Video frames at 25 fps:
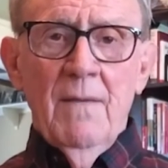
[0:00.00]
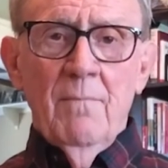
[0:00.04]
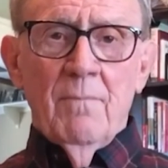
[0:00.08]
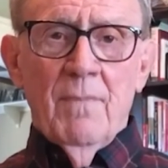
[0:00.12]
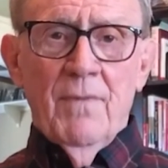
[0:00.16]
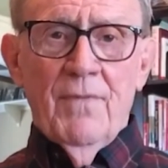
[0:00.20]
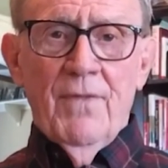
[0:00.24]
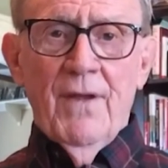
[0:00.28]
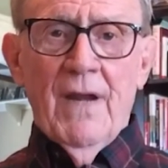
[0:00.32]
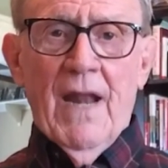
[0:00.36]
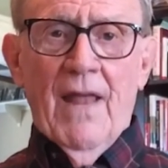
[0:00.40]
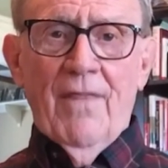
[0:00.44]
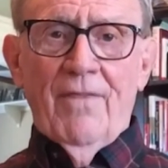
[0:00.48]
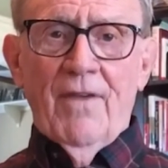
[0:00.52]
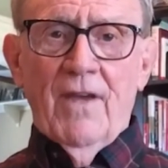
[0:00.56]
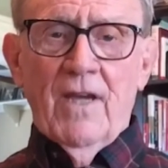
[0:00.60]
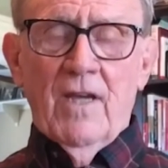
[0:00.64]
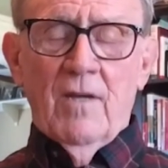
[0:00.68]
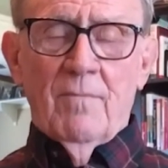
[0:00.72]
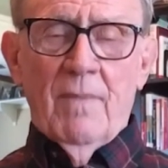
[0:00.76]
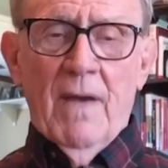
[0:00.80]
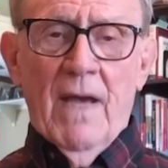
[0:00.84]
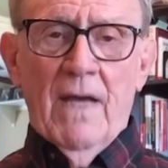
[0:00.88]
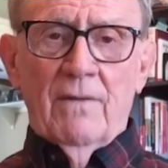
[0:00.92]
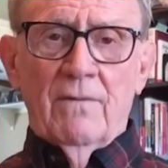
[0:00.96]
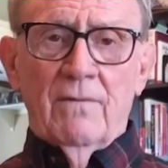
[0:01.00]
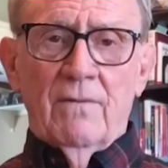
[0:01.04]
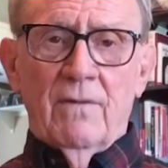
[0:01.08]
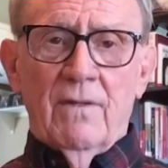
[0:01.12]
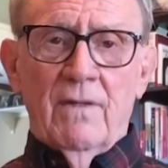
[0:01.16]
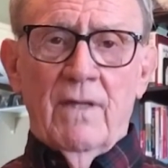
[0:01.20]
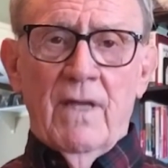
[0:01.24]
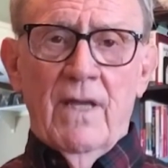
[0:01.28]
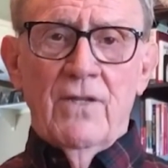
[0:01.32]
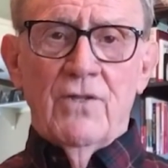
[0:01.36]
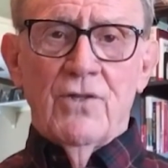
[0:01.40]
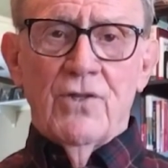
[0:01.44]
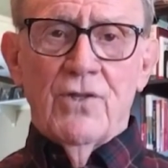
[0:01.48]
But then I think about
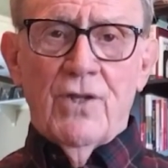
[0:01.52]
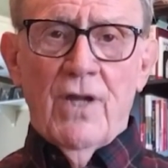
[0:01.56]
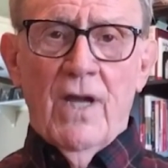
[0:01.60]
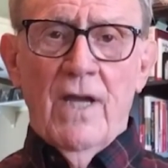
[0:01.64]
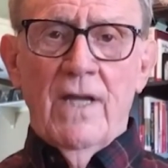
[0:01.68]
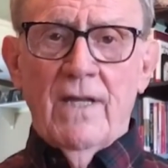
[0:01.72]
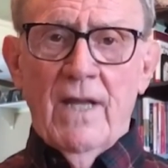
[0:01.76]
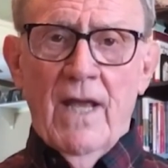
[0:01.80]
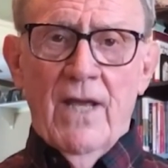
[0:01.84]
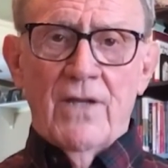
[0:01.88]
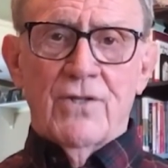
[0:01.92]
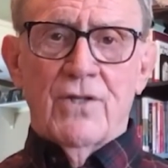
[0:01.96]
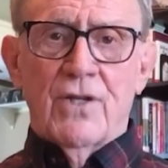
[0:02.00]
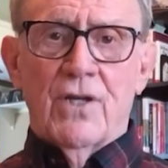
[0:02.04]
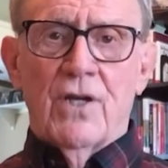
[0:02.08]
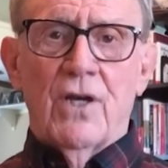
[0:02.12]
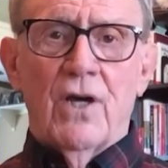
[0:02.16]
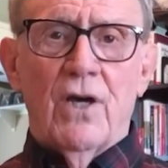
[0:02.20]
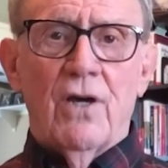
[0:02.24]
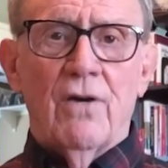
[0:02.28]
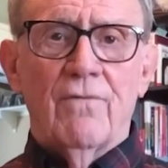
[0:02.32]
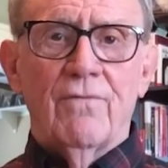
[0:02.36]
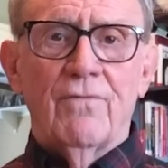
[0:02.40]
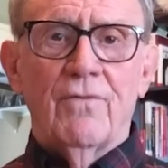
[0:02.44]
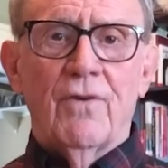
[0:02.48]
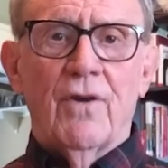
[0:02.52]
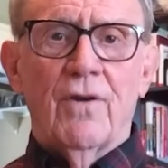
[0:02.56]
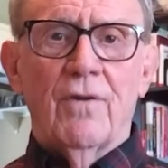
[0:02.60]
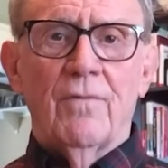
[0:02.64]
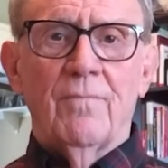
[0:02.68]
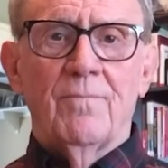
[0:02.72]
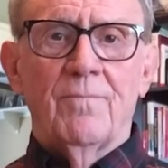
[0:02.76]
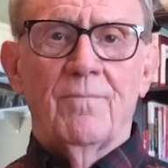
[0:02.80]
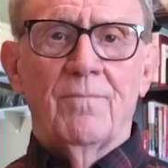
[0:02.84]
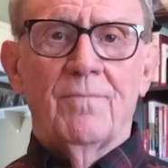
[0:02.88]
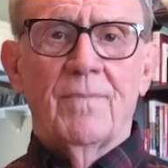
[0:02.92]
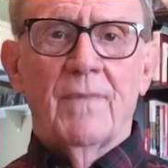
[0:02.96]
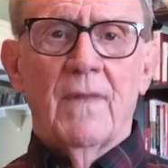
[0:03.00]
each state has a governor,
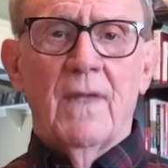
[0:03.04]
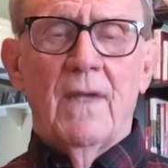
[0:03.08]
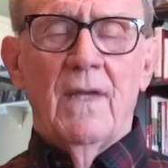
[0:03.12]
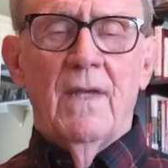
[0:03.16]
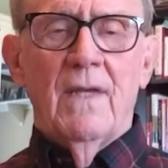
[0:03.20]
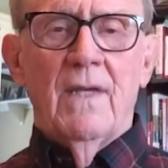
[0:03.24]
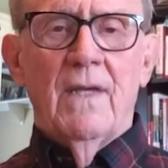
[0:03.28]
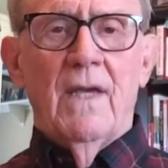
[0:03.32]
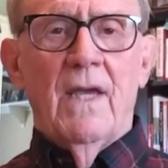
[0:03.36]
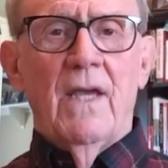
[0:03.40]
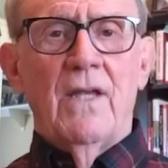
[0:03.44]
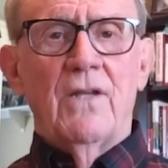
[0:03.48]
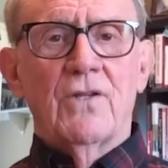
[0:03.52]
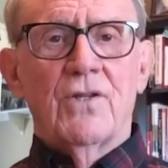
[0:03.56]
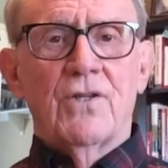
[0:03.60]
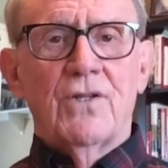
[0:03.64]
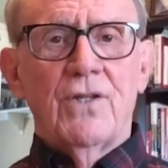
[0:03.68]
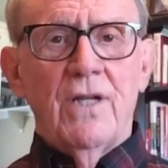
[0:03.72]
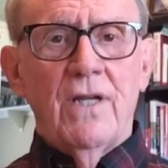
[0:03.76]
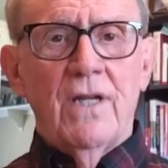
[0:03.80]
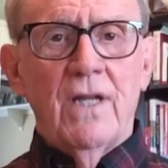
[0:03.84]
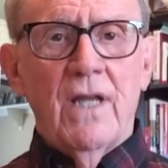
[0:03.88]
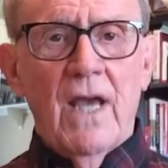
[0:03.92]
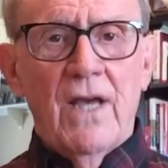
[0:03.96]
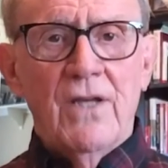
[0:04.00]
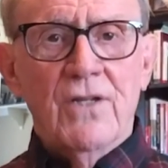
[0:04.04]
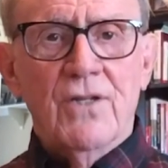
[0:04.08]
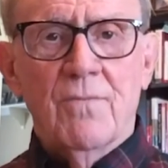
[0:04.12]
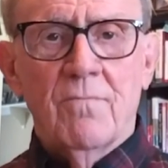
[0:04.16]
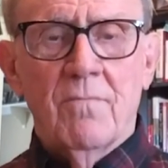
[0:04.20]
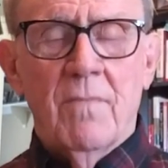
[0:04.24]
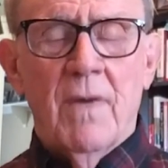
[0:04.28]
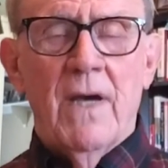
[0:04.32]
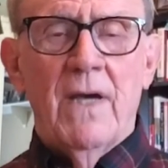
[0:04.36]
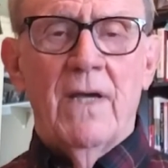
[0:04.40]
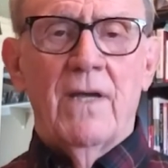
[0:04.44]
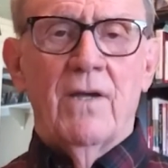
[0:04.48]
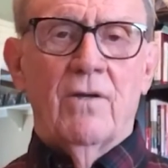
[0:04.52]
each city has a
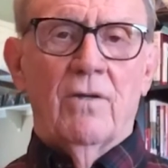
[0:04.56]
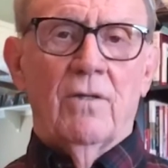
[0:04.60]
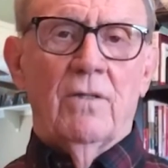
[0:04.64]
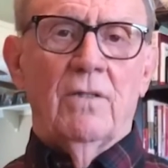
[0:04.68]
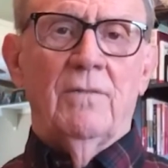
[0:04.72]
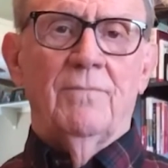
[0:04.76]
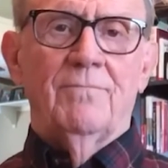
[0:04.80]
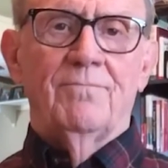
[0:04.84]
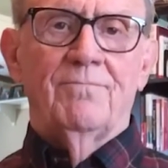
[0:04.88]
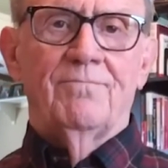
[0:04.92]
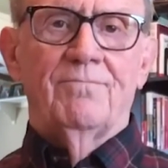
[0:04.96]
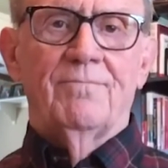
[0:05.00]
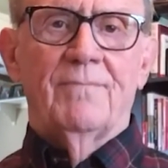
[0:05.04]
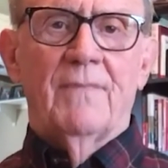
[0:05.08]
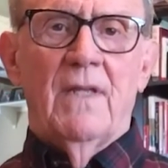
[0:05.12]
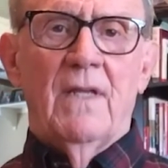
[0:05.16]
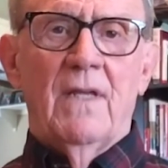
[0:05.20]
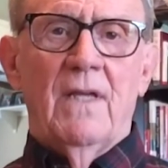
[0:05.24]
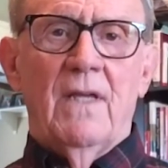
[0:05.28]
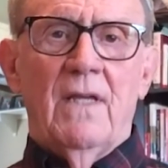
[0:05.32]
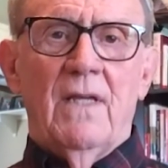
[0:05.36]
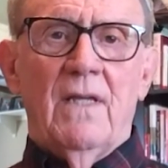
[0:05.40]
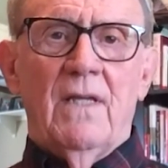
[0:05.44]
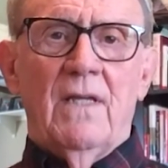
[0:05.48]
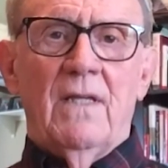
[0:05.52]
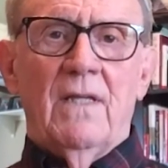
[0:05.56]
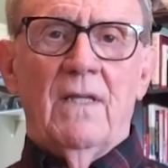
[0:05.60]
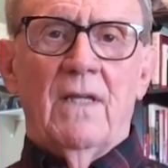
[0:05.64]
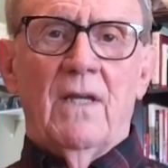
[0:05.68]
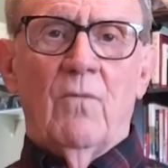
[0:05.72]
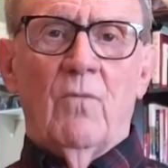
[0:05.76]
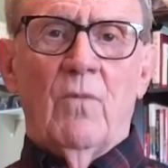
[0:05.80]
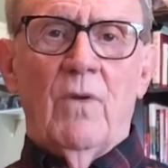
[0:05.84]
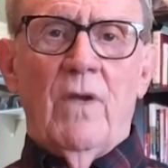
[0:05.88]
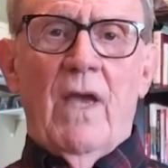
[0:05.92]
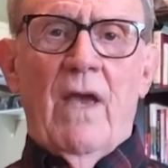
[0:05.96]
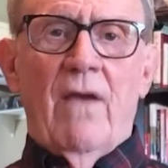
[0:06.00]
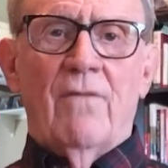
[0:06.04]
mayor,
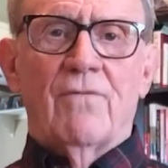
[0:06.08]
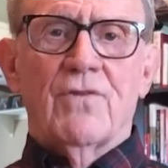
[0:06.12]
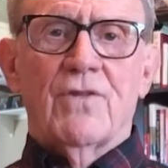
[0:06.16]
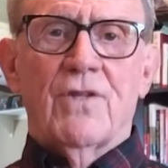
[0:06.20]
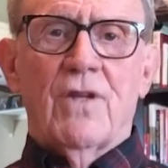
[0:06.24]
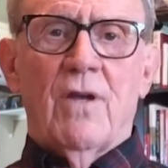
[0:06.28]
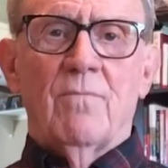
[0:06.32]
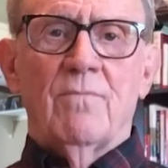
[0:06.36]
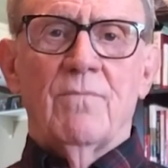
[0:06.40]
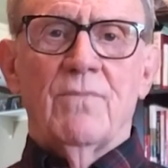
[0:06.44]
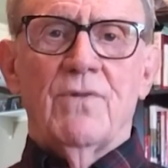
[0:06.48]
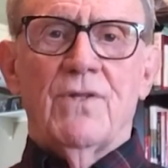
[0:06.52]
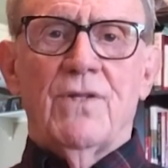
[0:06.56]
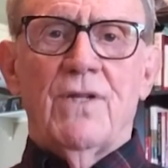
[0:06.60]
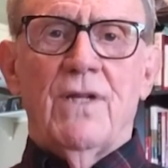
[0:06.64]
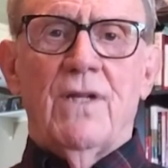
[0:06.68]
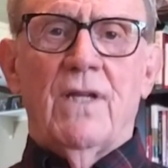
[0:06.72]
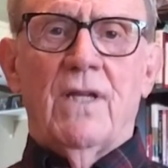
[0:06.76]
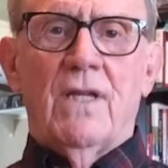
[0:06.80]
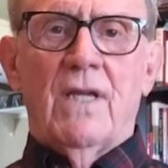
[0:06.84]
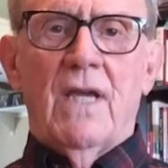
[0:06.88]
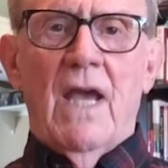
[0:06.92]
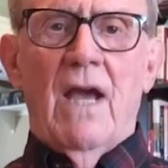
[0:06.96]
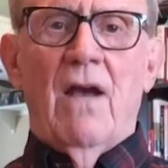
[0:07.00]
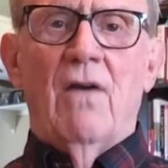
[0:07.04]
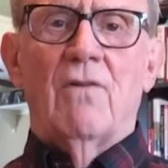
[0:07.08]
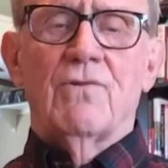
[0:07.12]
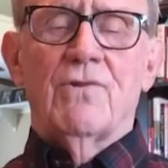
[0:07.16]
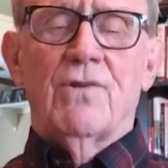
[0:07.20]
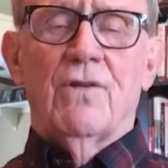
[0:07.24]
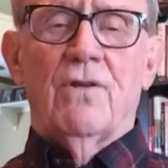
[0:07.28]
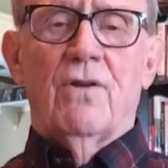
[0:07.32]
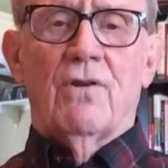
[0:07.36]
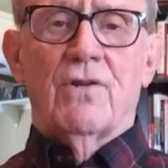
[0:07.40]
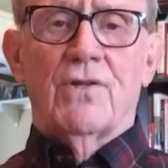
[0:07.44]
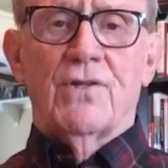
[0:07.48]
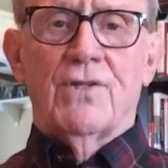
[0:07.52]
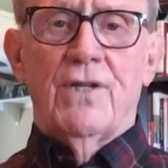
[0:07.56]
we have some city
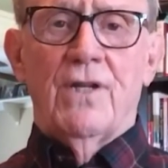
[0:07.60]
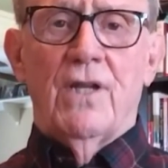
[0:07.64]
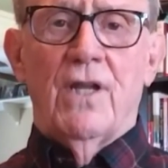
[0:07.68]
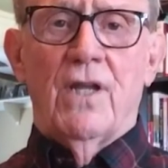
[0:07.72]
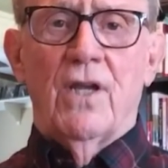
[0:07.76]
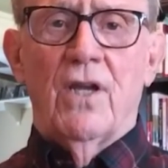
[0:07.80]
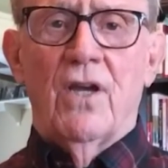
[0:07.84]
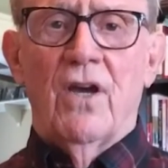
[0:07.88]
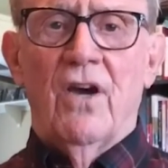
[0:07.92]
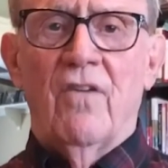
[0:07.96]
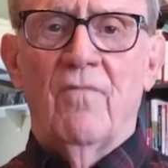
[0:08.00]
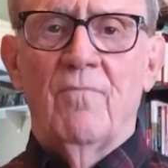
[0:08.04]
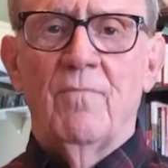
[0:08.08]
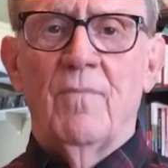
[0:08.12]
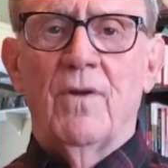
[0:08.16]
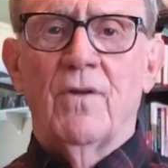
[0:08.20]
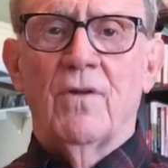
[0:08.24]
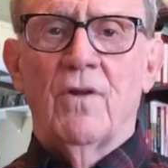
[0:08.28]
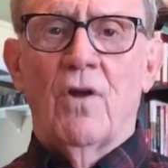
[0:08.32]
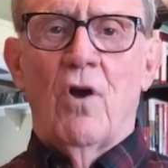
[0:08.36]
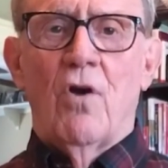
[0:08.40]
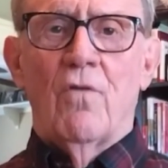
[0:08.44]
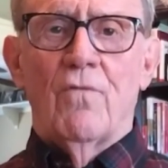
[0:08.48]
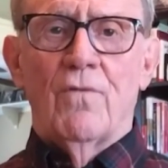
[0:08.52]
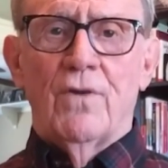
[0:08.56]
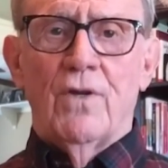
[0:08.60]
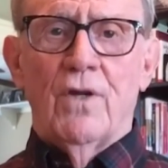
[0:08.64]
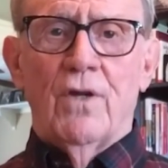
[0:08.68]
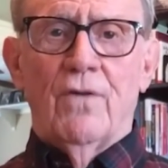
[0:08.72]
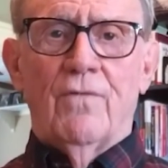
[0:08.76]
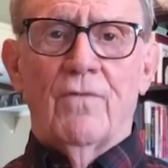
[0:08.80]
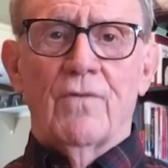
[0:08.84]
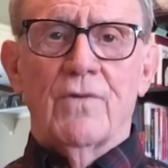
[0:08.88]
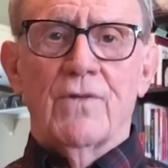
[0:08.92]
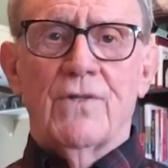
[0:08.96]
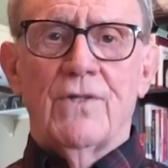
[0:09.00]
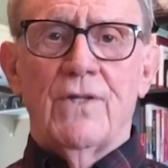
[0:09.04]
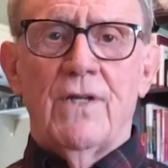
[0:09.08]
council or city government in all the
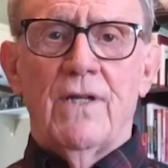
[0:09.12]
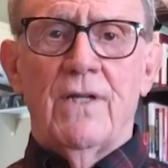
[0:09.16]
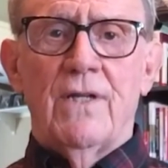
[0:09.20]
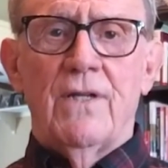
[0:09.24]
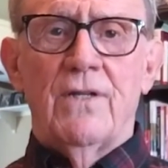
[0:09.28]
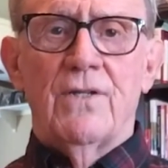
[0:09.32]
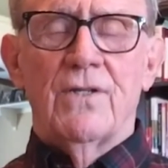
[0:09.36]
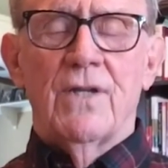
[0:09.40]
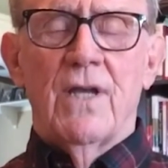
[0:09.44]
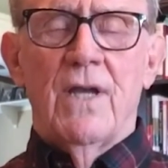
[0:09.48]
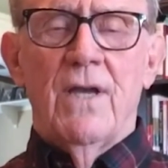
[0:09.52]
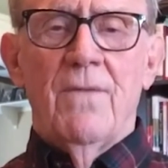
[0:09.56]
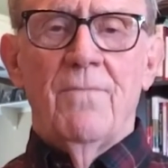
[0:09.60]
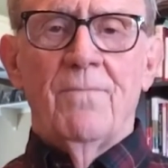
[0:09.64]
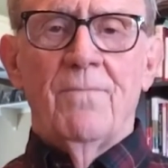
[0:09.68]
different cities,